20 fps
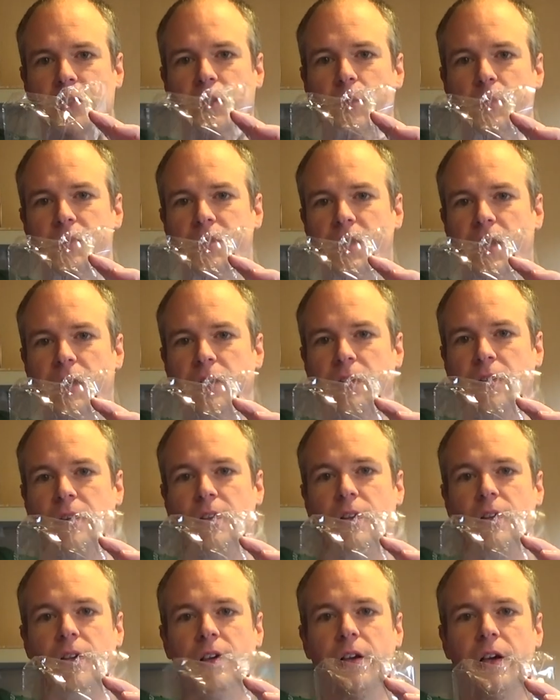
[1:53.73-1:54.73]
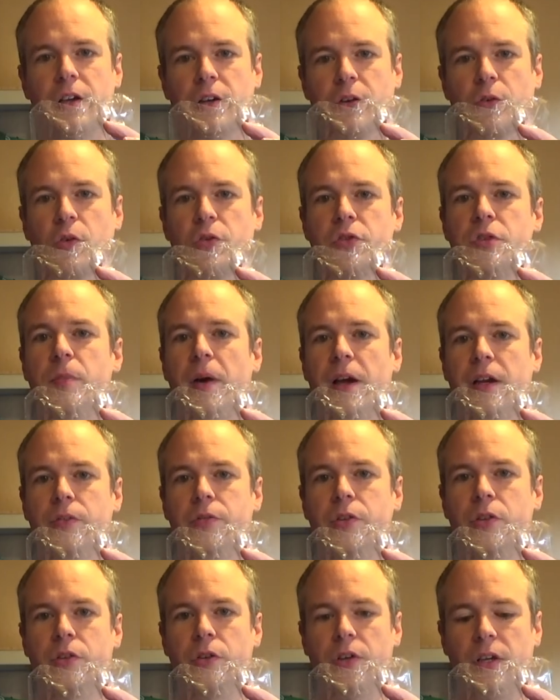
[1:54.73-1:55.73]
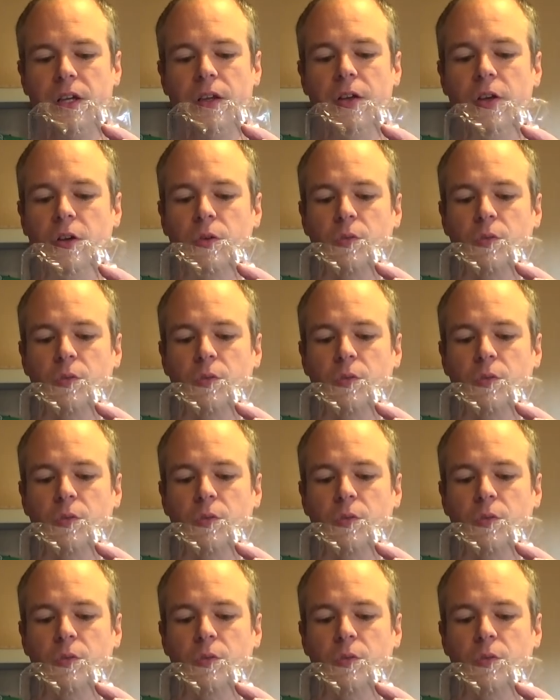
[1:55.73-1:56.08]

the open side and across the back of your cookie,